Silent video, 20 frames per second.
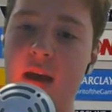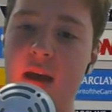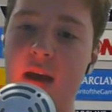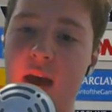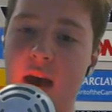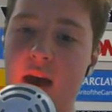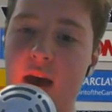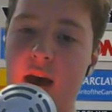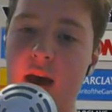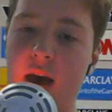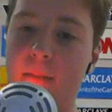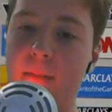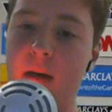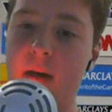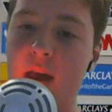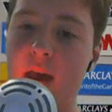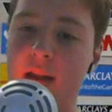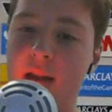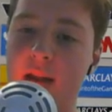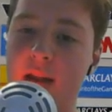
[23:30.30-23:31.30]

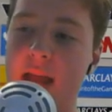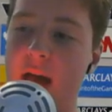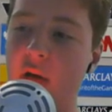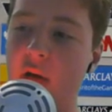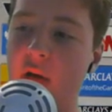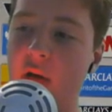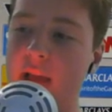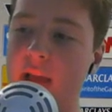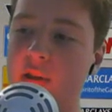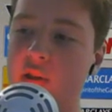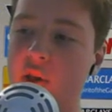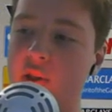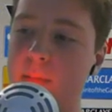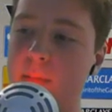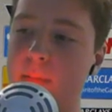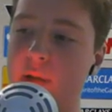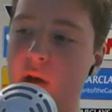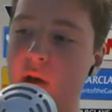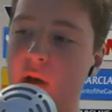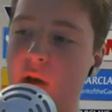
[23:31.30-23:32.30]
Darryl says, just
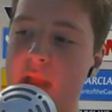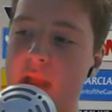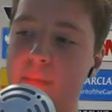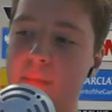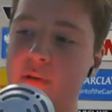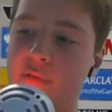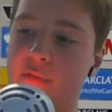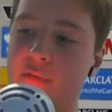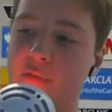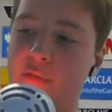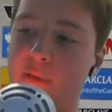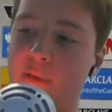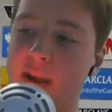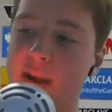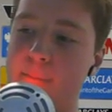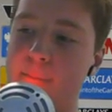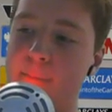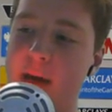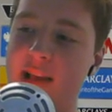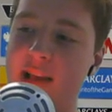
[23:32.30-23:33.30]
uploaded episode 3
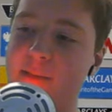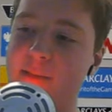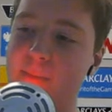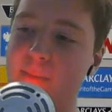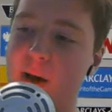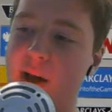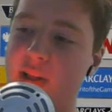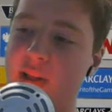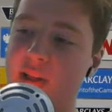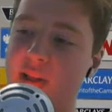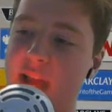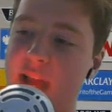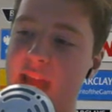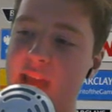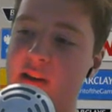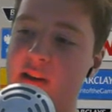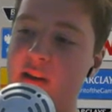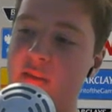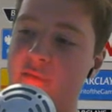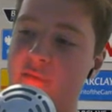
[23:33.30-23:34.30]
of PES Master League.
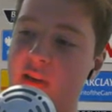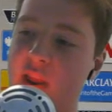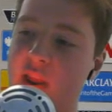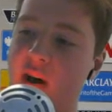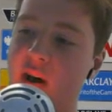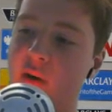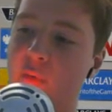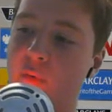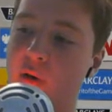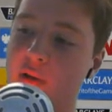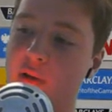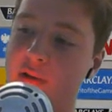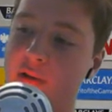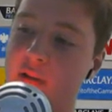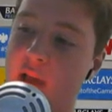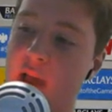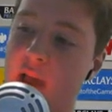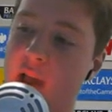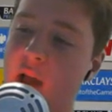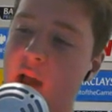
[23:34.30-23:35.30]
Good video it was.
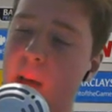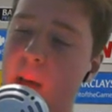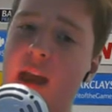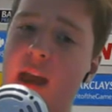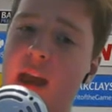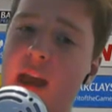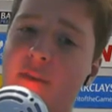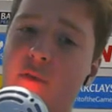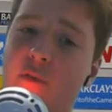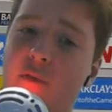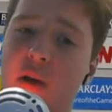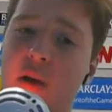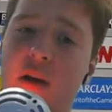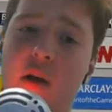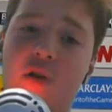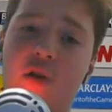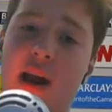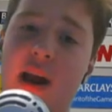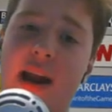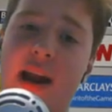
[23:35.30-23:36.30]
I mean, yeah, if you want to go
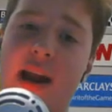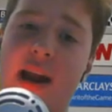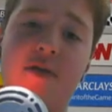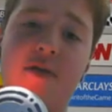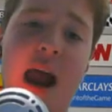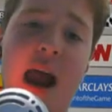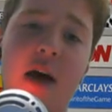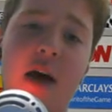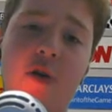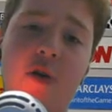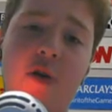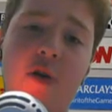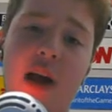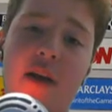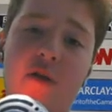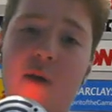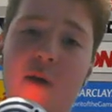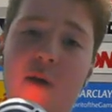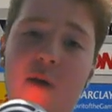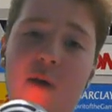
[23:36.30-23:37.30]
check out Darryl's
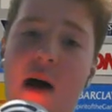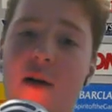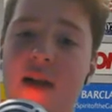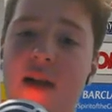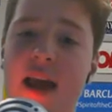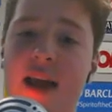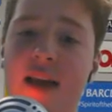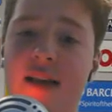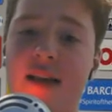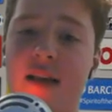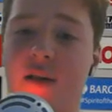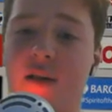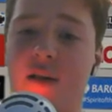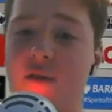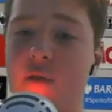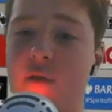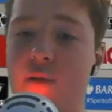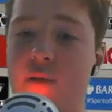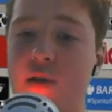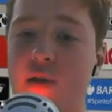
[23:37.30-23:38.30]
channel as well, link is in the
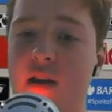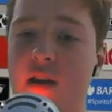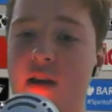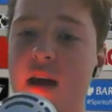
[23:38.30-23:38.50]
description